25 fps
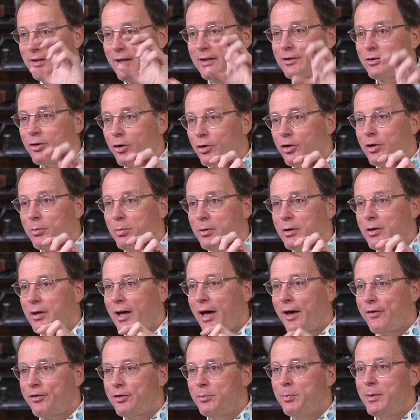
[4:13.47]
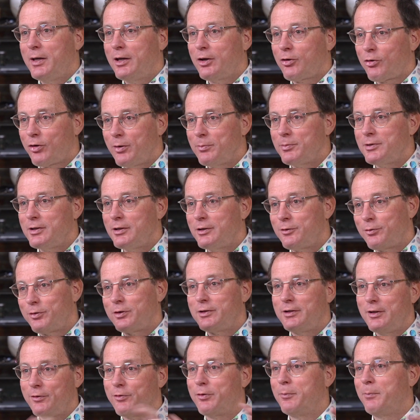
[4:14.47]
that document have to be encrypted for
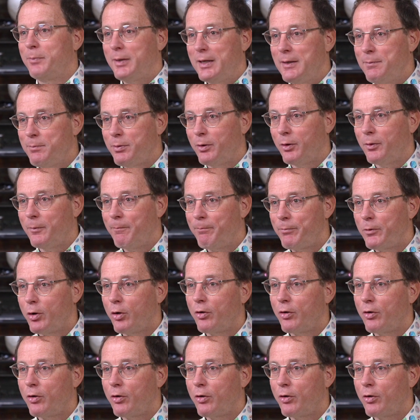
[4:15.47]
different people,